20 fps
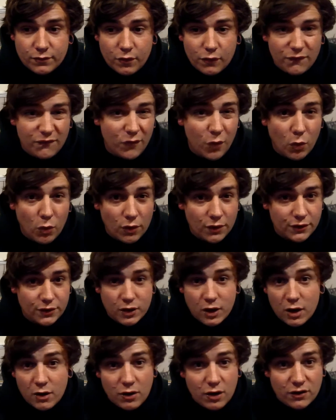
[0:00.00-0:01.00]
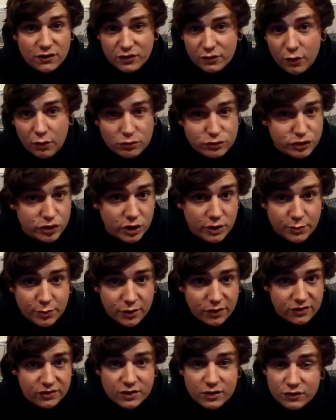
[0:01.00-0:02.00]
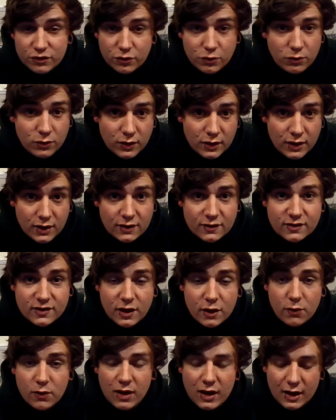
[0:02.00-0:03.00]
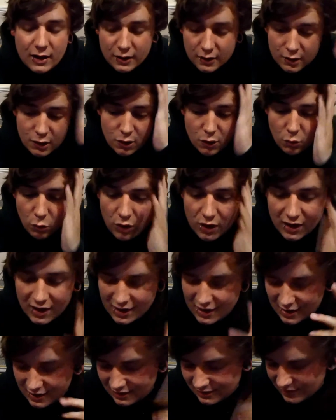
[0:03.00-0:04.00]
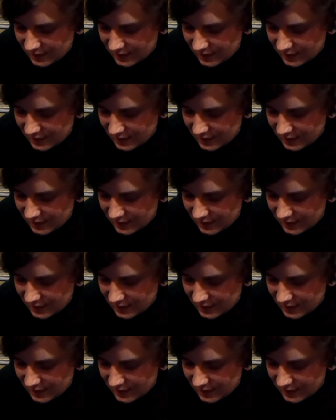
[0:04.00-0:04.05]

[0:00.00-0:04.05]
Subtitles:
forward, you know, guys. I'm not a shy person at all. So what it